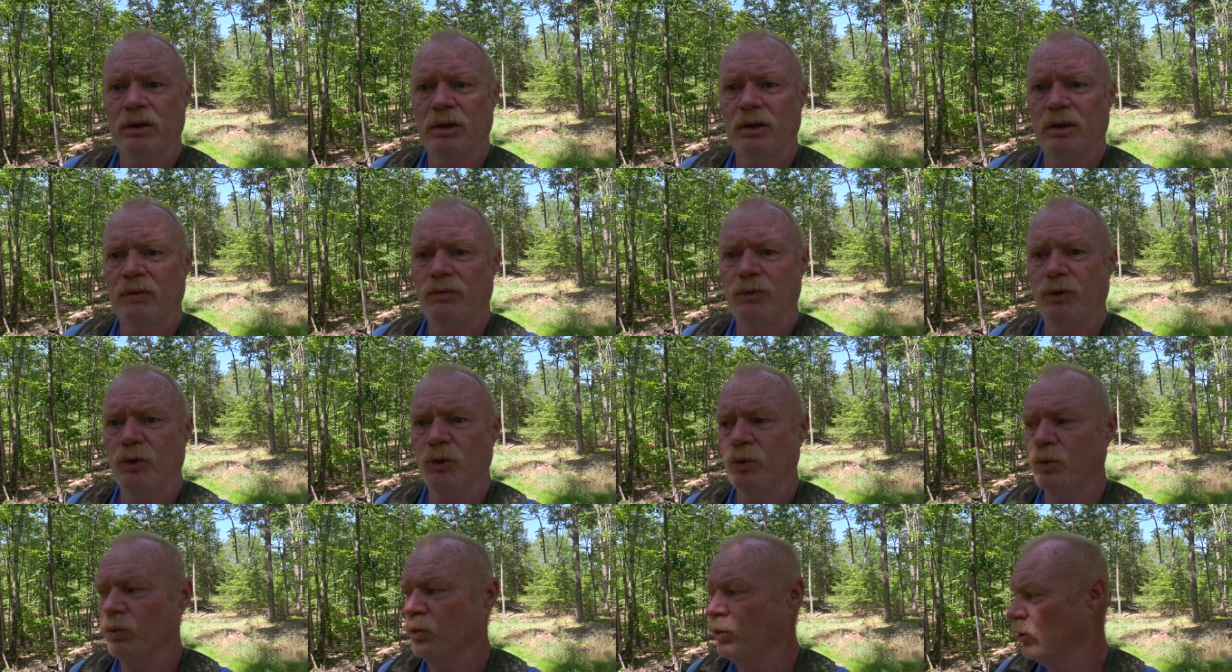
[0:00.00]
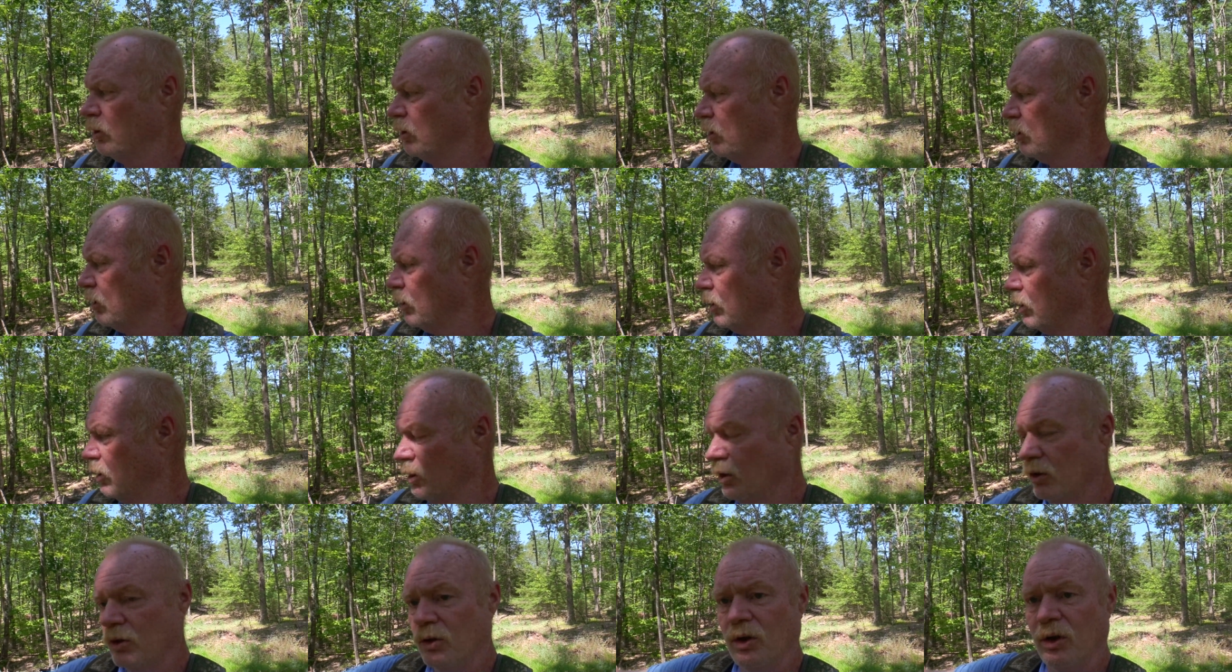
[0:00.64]
if you
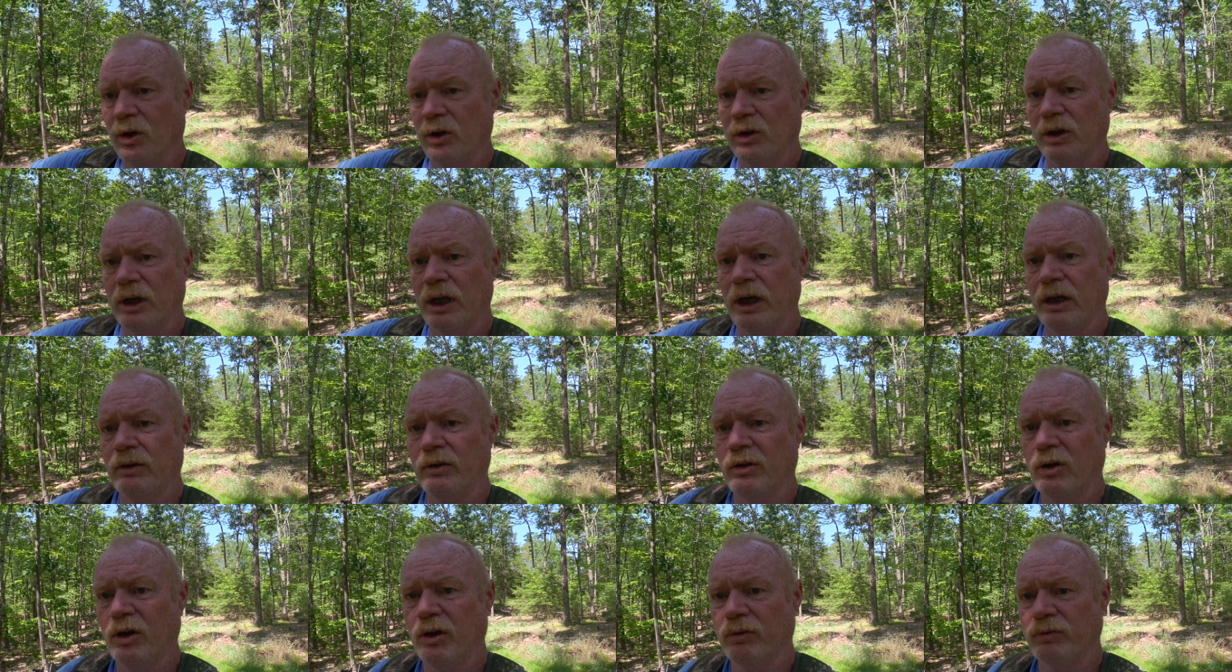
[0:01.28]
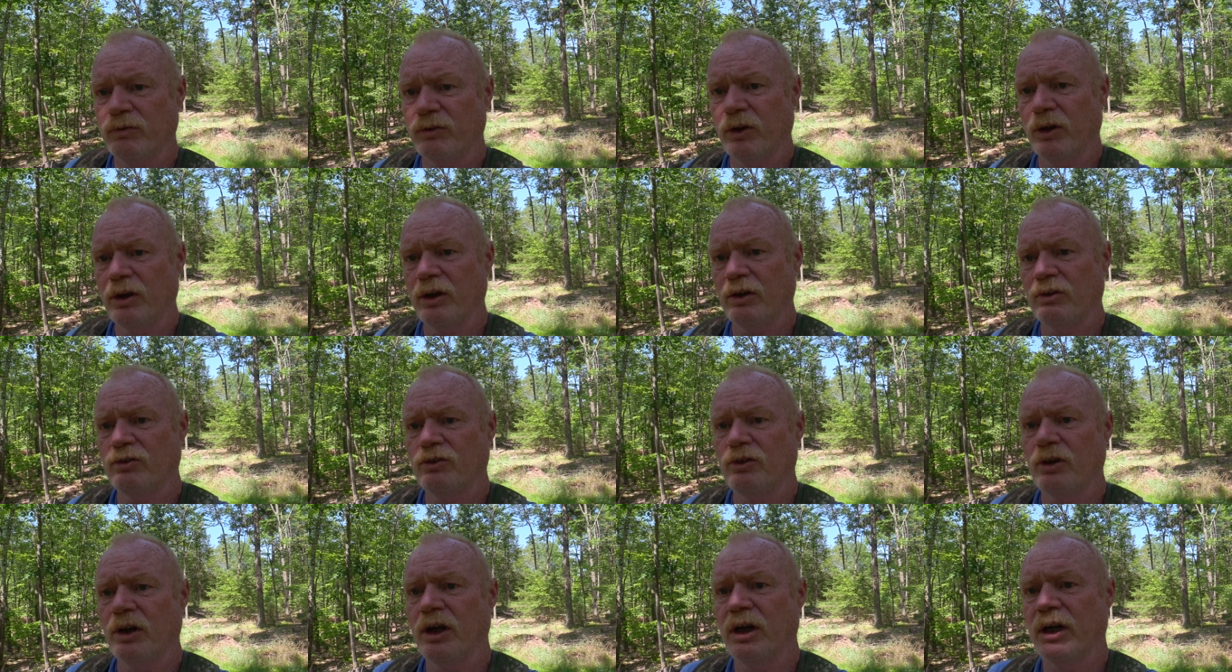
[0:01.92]
look down off to this
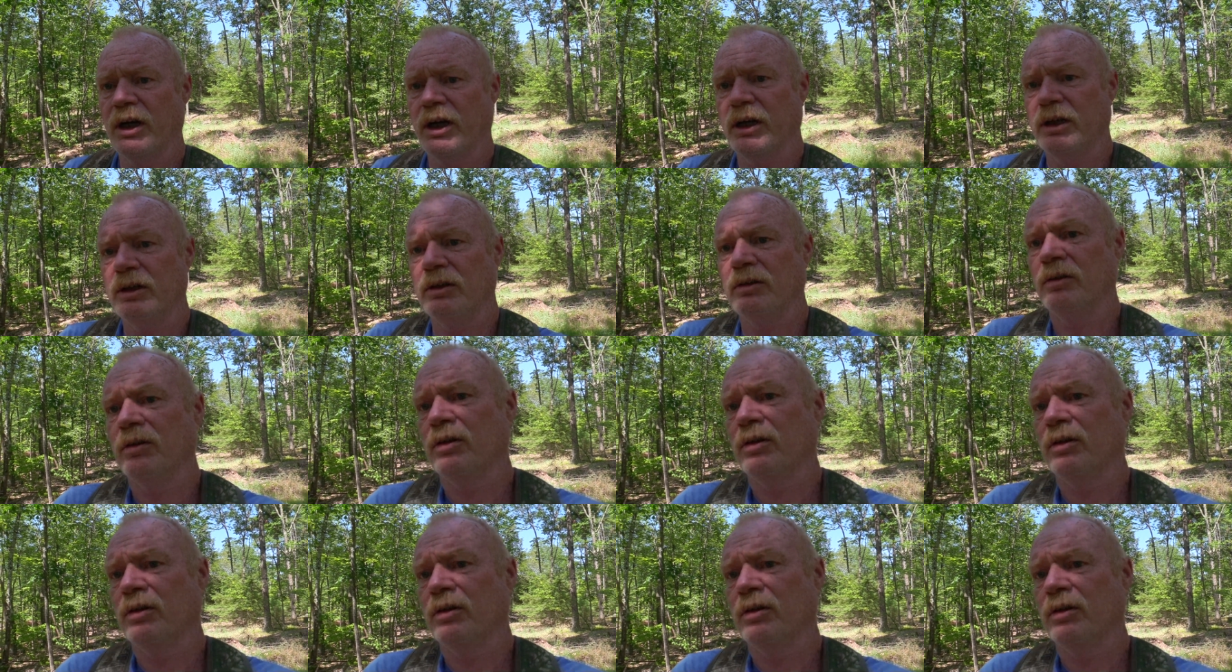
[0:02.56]
side,